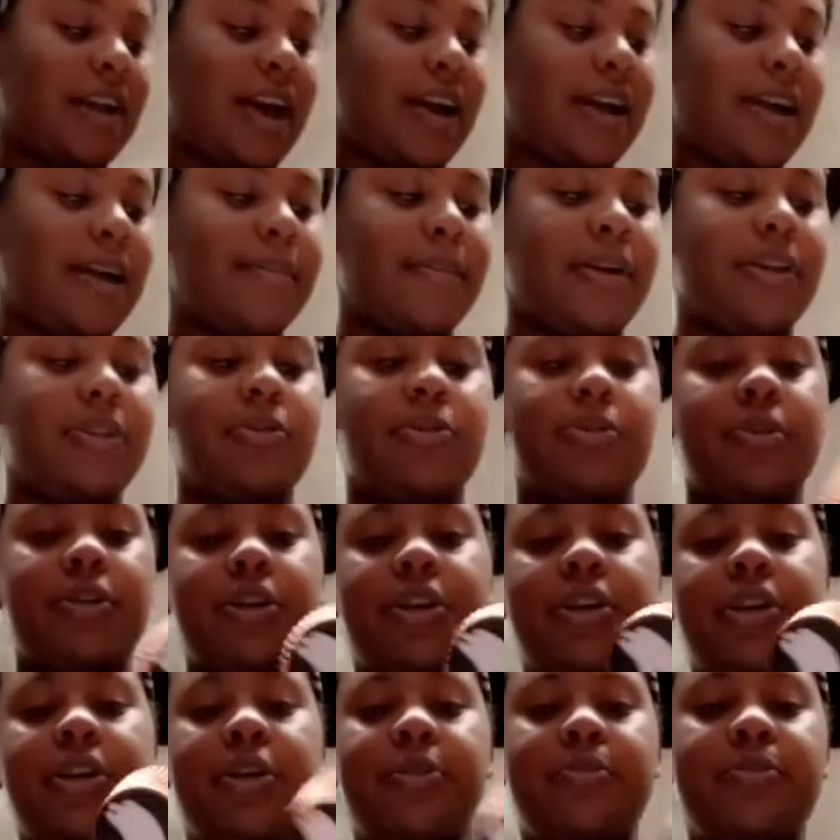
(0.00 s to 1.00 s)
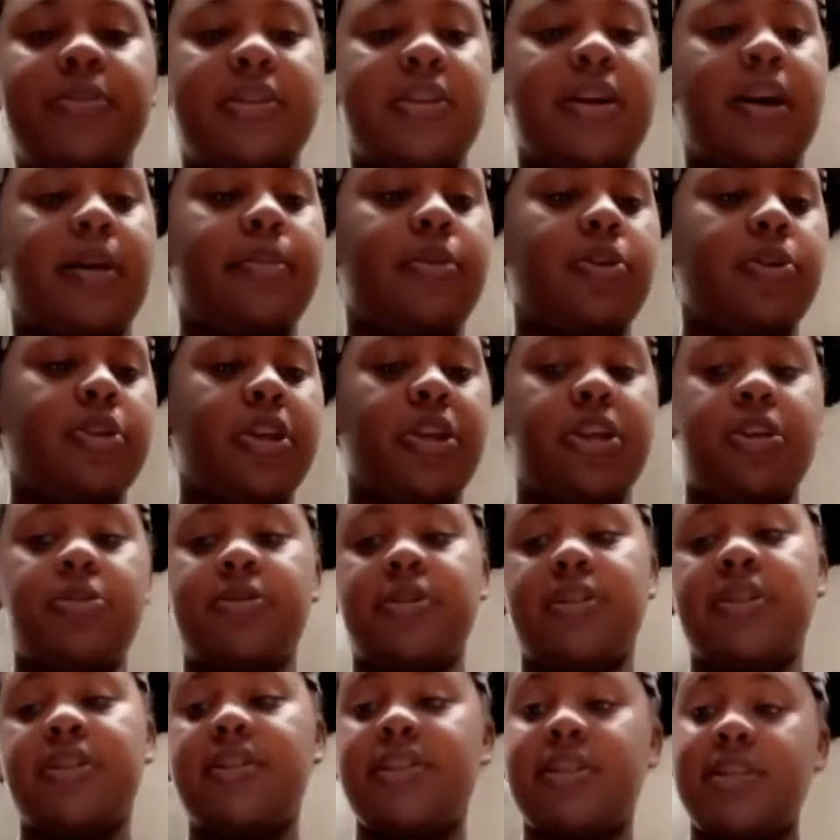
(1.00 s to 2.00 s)
I got my little cups. I'm only
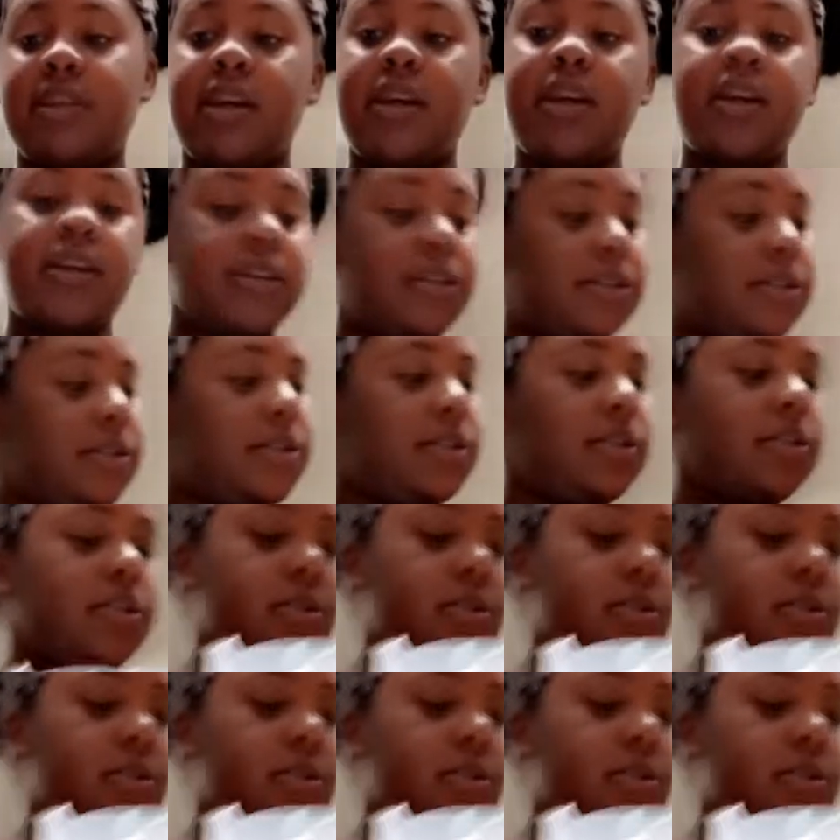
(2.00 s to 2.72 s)
using six.